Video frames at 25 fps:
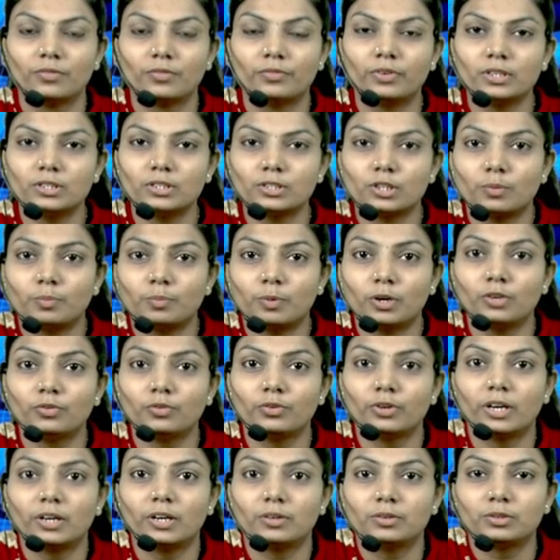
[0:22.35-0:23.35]
First of all,
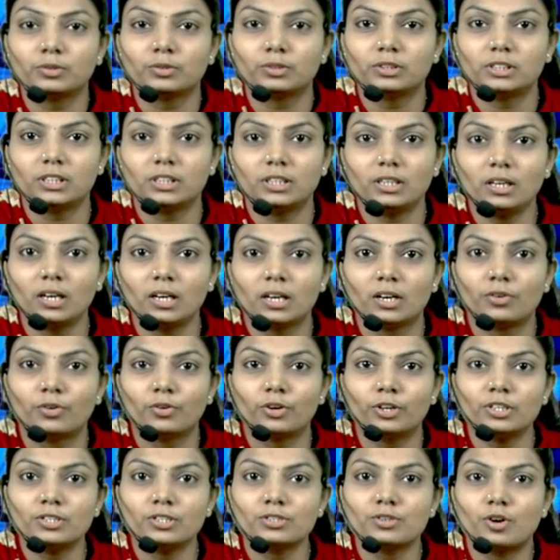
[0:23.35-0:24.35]
we have to see
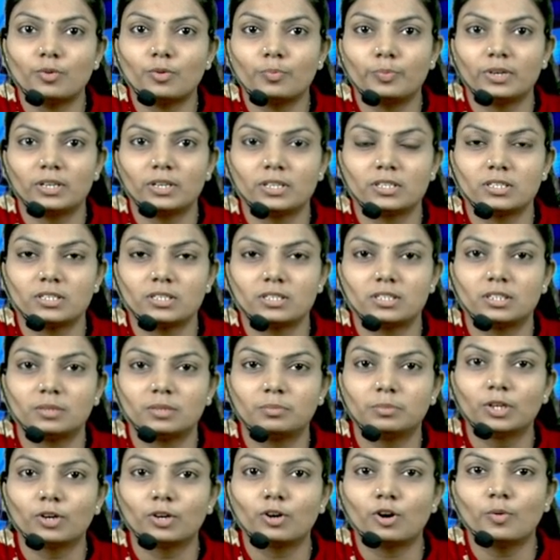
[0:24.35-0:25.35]
what is computer
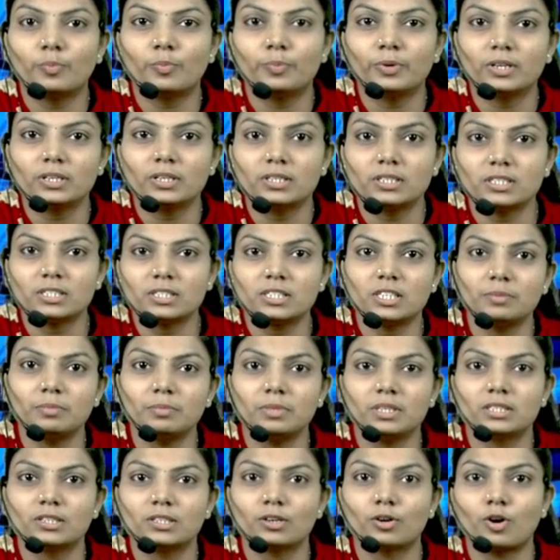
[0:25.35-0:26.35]
system. The computer
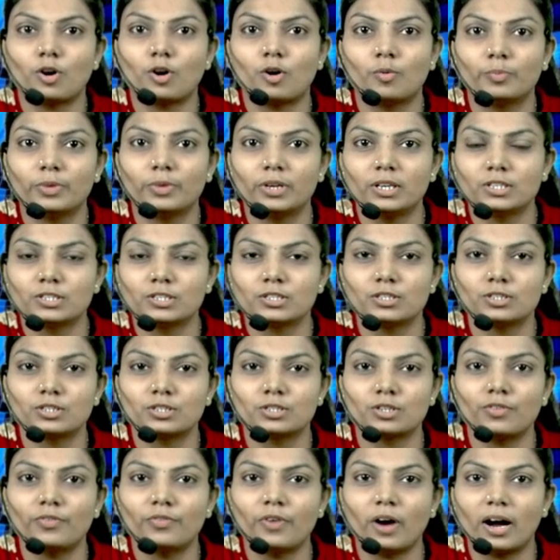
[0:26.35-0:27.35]
system is the
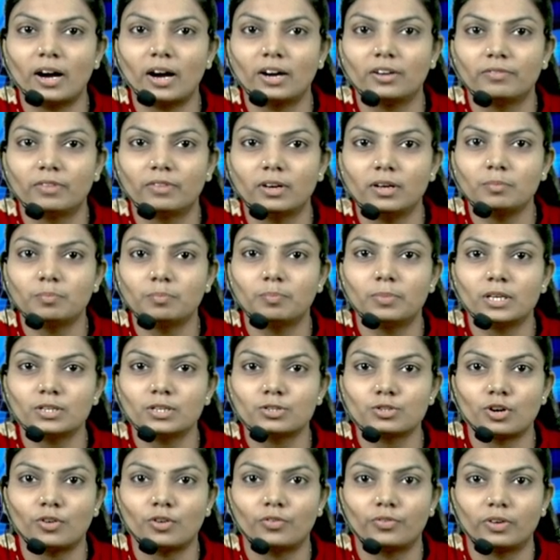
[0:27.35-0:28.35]
combinations of hardware
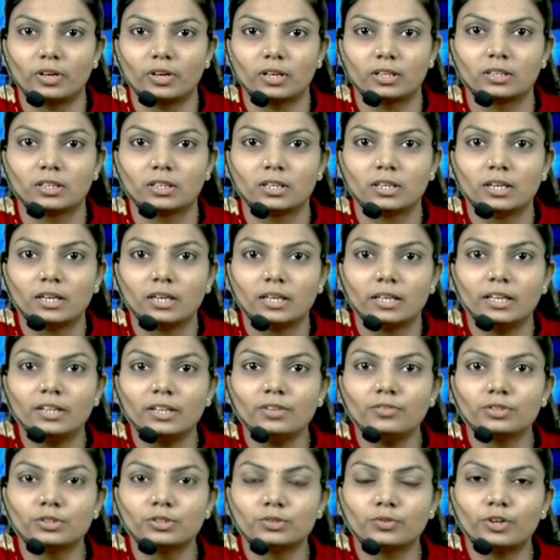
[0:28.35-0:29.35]
plus software
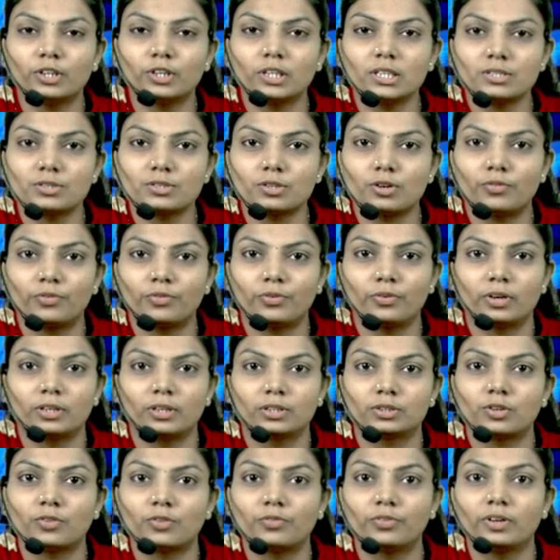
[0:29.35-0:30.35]
then what is
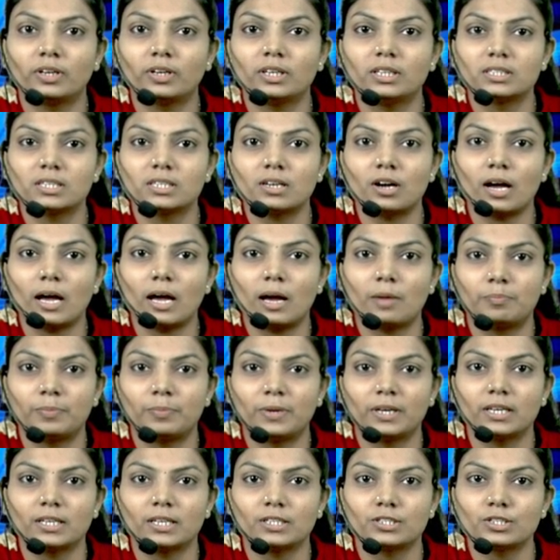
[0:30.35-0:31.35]
software software is a
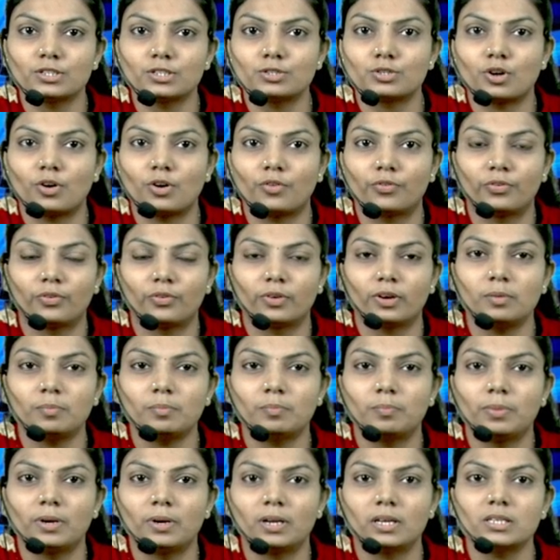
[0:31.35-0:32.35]
application software
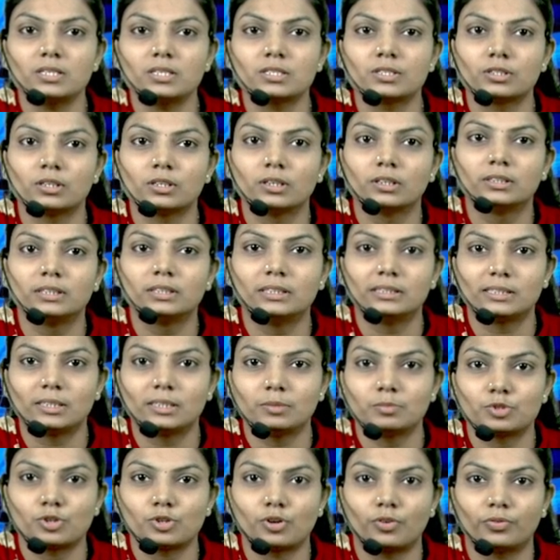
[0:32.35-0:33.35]
plus
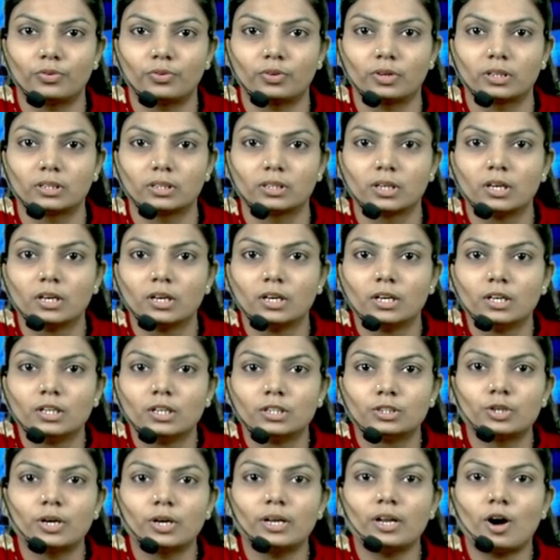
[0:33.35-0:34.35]
system software
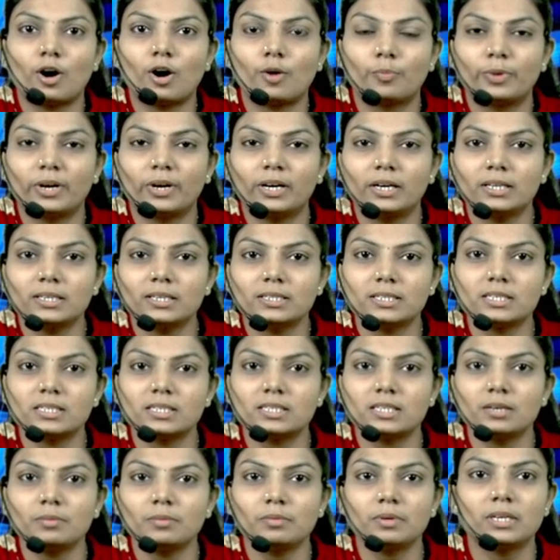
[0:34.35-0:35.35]
so an operating
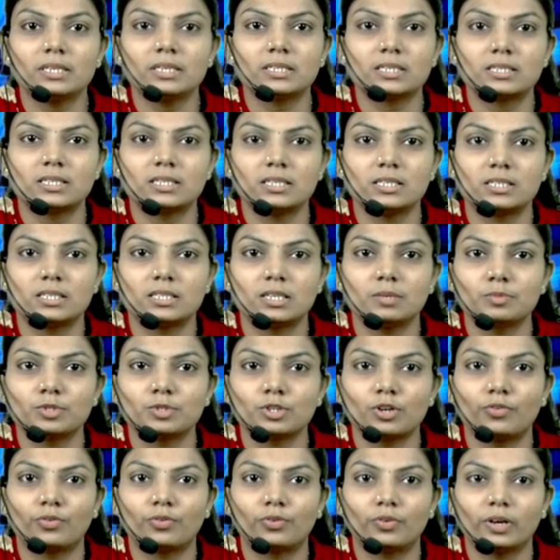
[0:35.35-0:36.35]
system is a system
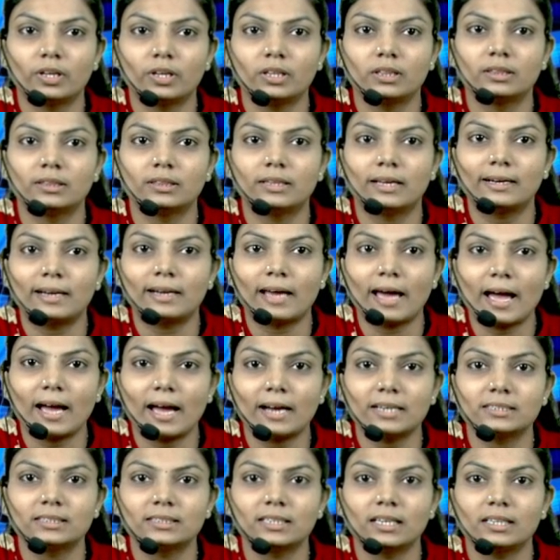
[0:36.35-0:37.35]
software that
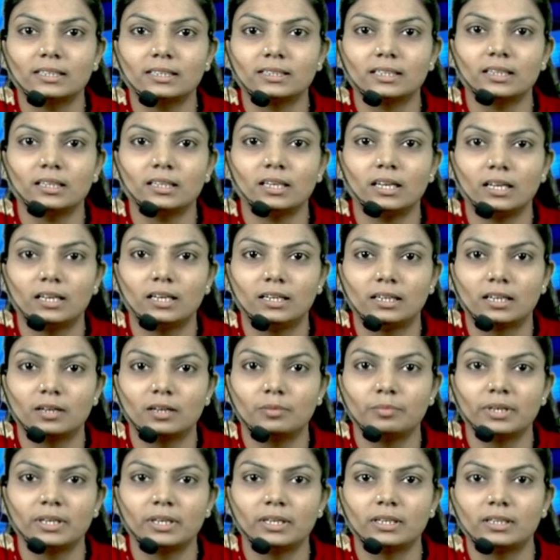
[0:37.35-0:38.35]
acts as an
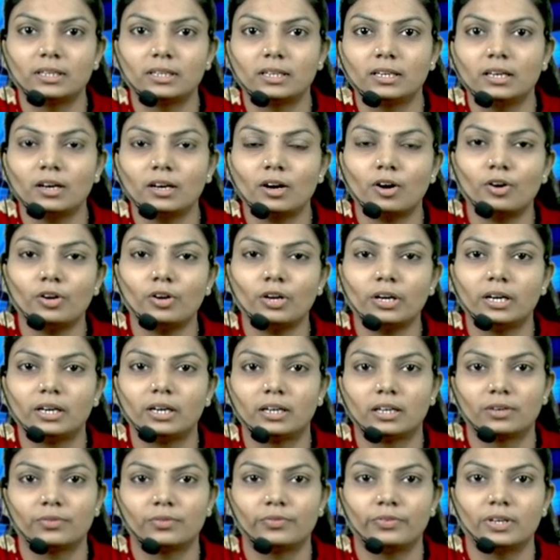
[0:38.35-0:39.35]
intermediary or
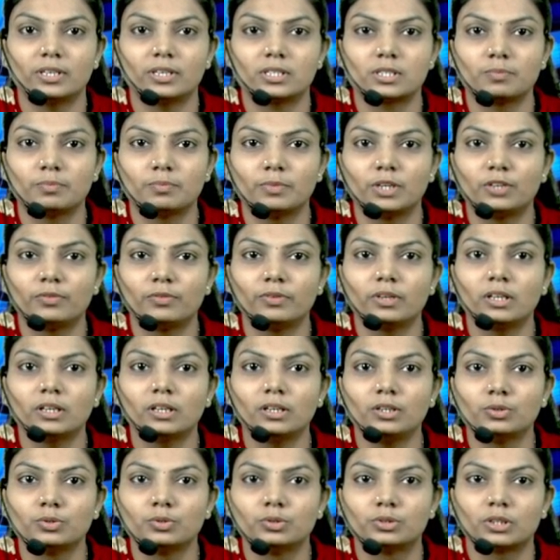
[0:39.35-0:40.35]
interface between
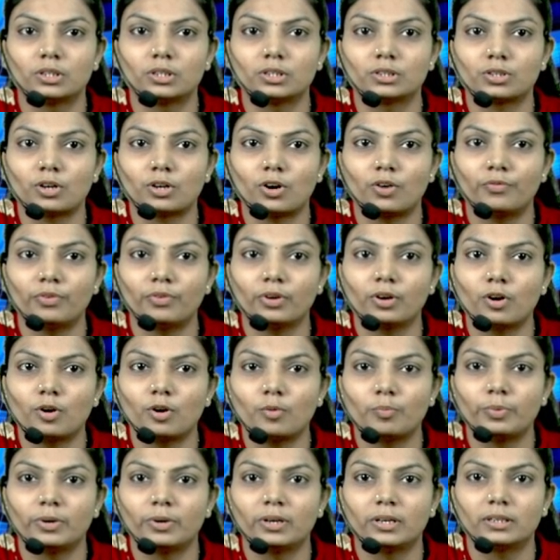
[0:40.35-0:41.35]
the users of a
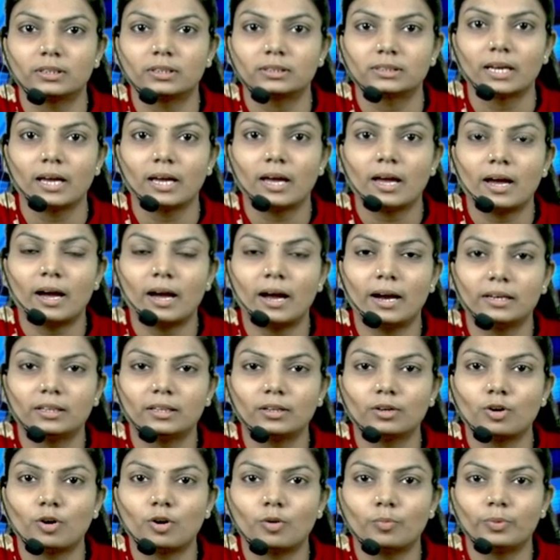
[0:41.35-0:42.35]
computers
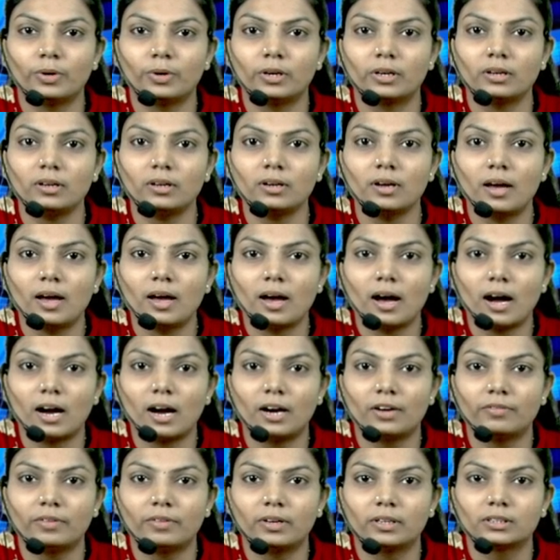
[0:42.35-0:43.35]
and the computer
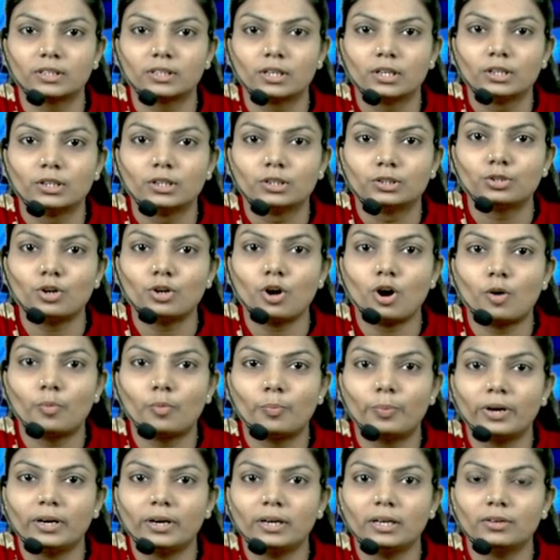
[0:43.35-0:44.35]
hardware so
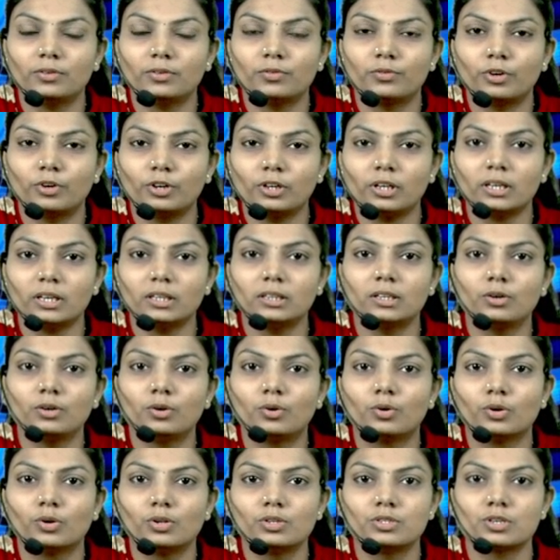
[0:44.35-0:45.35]
operating, what are the
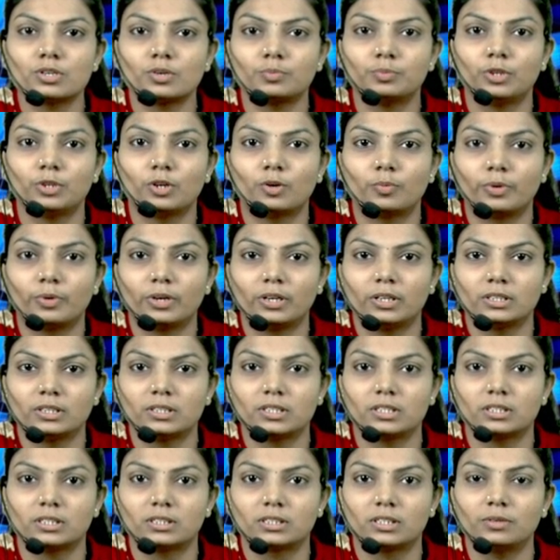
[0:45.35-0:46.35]
goals of the operating
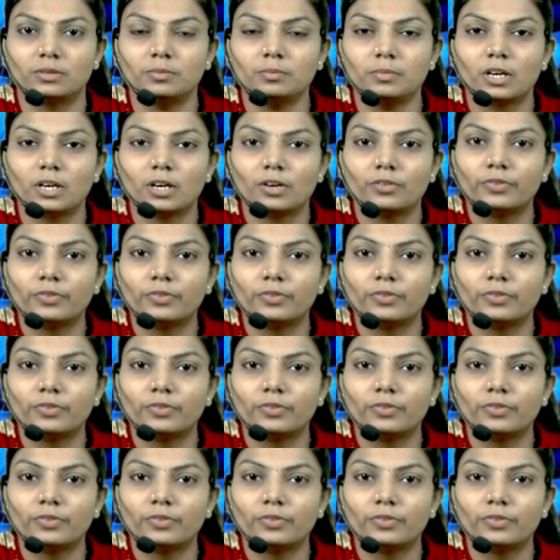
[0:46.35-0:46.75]
system?